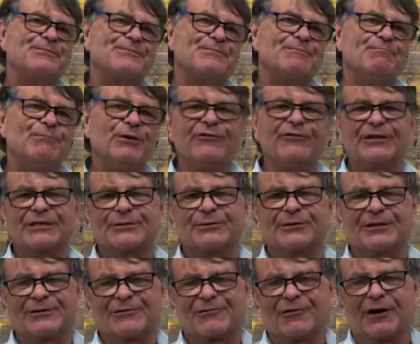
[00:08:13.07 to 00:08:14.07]
moving to an
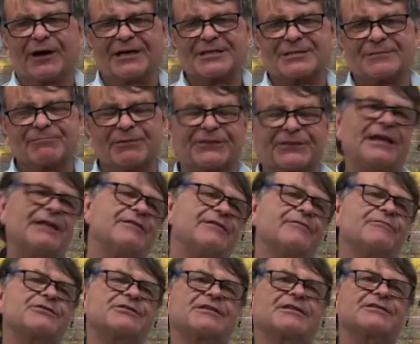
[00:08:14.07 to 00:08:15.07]
horizon? But then
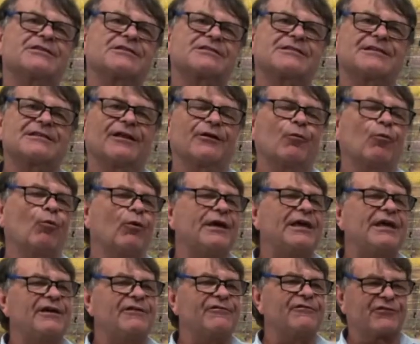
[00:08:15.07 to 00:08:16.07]
there's still a
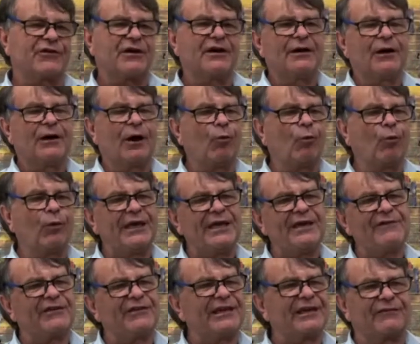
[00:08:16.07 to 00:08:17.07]

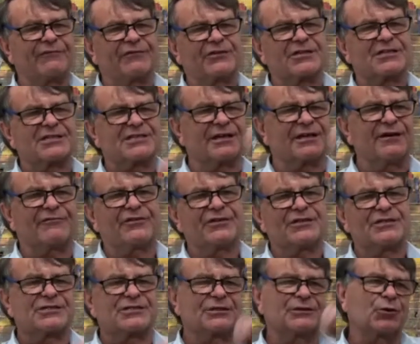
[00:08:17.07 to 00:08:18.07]
weaving of the
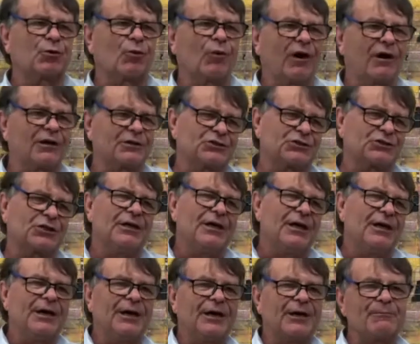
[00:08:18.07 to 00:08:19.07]
surface and gouache
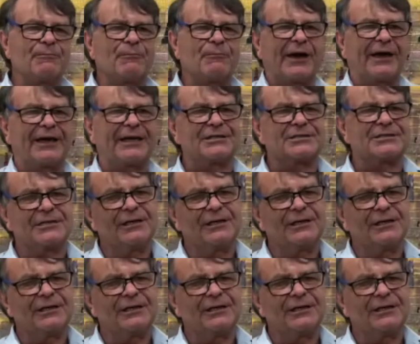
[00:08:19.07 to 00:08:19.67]
and paint,